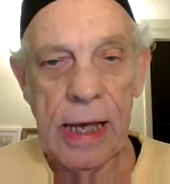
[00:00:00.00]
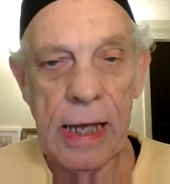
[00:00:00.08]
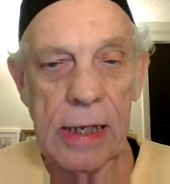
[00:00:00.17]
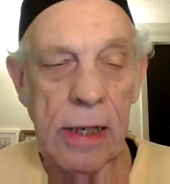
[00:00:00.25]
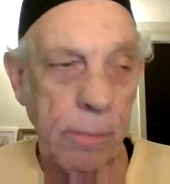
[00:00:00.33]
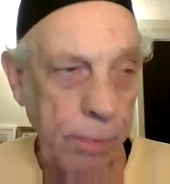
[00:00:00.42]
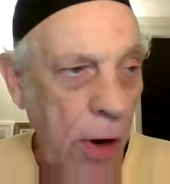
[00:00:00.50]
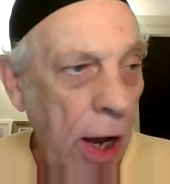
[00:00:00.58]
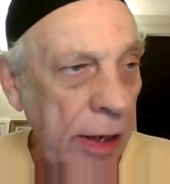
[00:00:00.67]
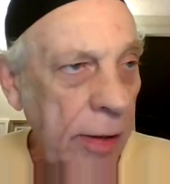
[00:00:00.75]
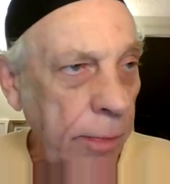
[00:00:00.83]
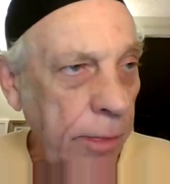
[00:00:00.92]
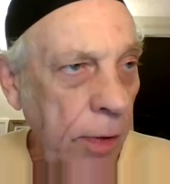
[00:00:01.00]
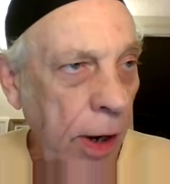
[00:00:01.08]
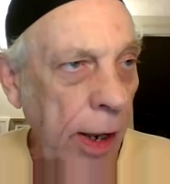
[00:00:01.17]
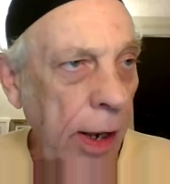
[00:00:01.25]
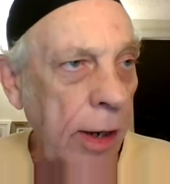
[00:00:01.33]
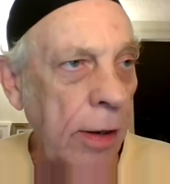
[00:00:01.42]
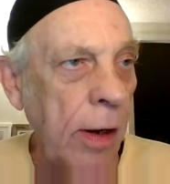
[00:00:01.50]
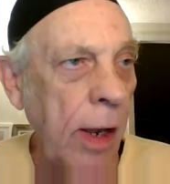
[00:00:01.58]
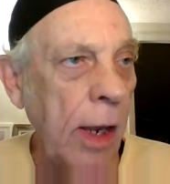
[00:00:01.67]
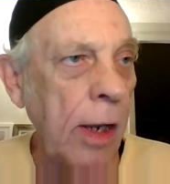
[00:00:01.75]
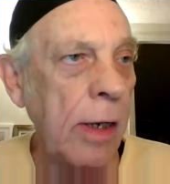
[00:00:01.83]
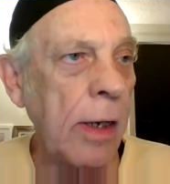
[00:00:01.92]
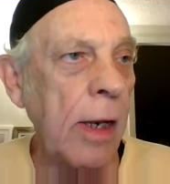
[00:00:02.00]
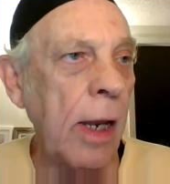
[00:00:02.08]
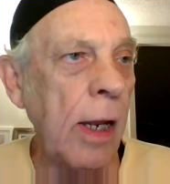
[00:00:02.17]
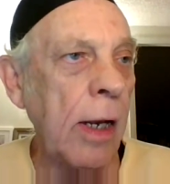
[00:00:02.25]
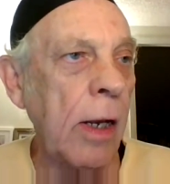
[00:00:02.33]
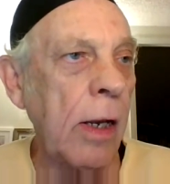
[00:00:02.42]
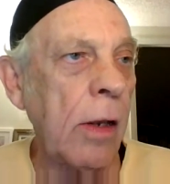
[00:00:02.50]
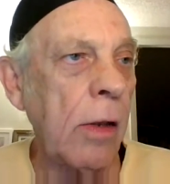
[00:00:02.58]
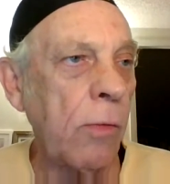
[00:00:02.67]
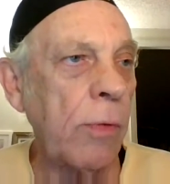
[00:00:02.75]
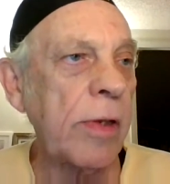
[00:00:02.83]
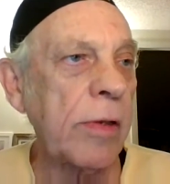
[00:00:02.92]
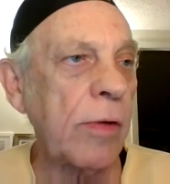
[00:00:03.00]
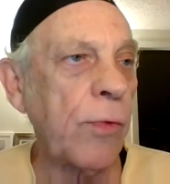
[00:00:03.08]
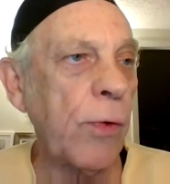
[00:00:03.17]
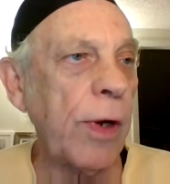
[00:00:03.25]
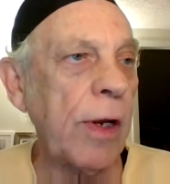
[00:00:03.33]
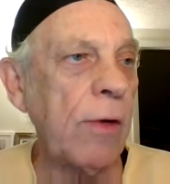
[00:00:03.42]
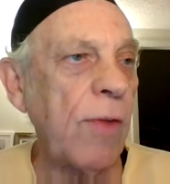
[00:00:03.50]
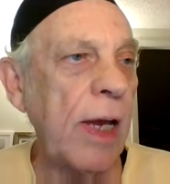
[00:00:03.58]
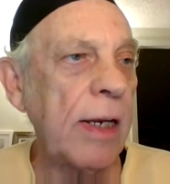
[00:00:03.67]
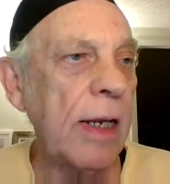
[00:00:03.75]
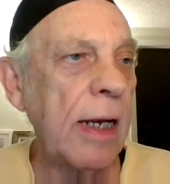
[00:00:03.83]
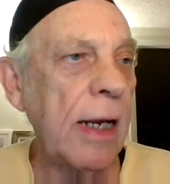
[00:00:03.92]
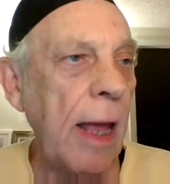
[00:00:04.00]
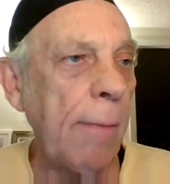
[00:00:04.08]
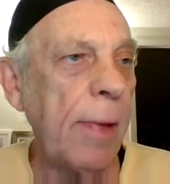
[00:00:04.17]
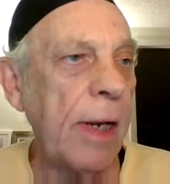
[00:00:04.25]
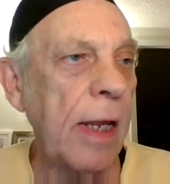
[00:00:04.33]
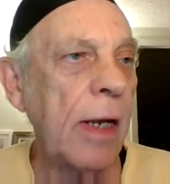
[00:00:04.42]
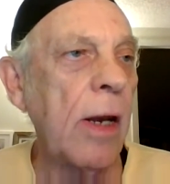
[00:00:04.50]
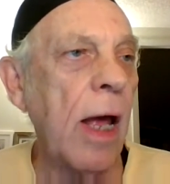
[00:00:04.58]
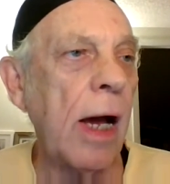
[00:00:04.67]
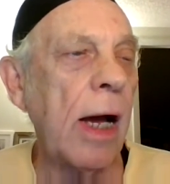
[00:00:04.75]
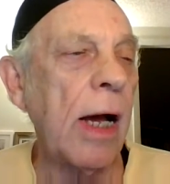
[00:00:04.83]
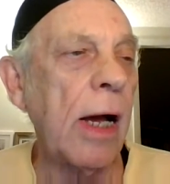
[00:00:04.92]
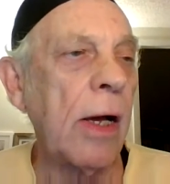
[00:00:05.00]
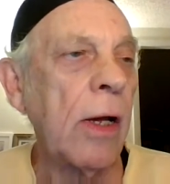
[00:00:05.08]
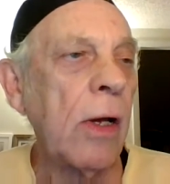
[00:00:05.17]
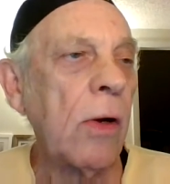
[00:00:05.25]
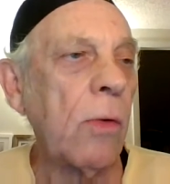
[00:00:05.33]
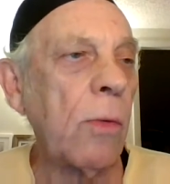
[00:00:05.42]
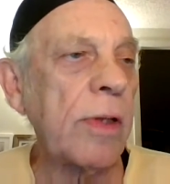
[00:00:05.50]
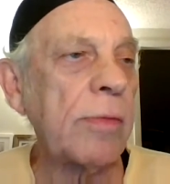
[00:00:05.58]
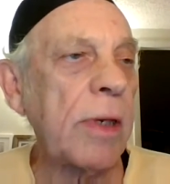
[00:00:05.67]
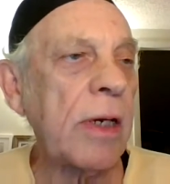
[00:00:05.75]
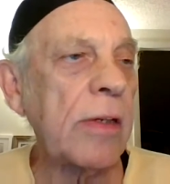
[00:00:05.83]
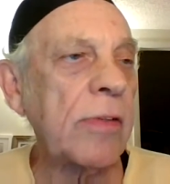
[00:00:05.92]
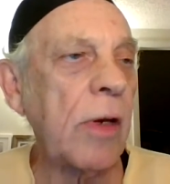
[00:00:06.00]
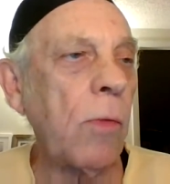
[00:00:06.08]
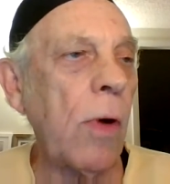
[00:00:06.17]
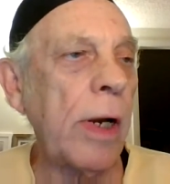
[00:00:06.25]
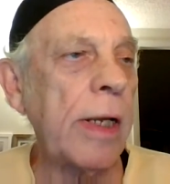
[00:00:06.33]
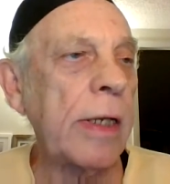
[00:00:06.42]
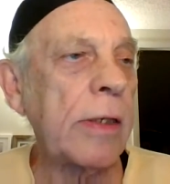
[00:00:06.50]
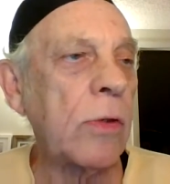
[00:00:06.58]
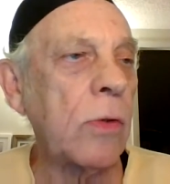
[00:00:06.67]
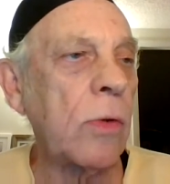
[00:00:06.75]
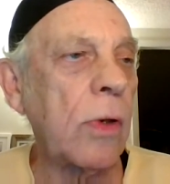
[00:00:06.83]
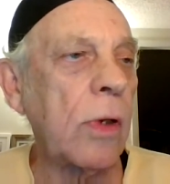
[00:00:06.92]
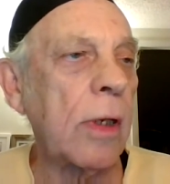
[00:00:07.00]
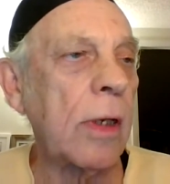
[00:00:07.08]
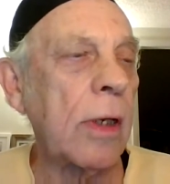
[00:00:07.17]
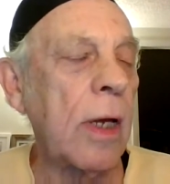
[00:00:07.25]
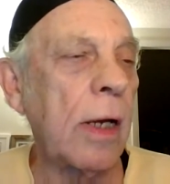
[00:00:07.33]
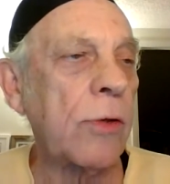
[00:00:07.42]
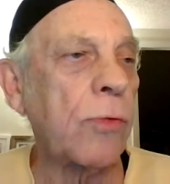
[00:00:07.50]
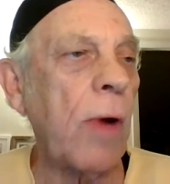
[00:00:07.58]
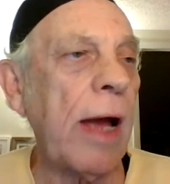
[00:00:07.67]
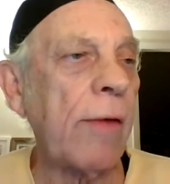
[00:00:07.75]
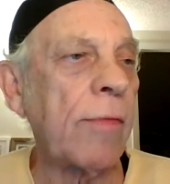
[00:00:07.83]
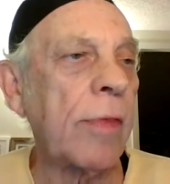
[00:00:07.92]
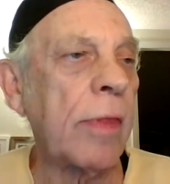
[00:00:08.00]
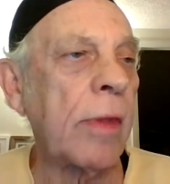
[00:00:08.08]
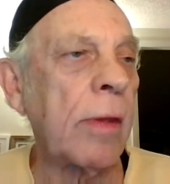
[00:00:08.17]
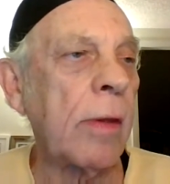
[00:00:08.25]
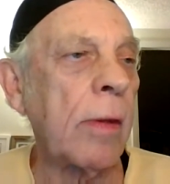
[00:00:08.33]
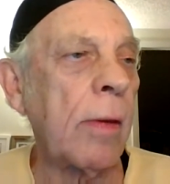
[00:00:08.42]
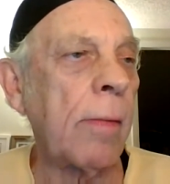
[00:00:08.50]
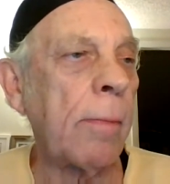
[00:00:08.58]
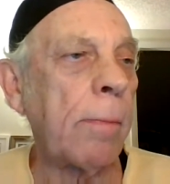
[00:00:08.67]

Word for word: and the pro and, and and the reason for invading Lebanon uh, was because they wanted to uh, drive the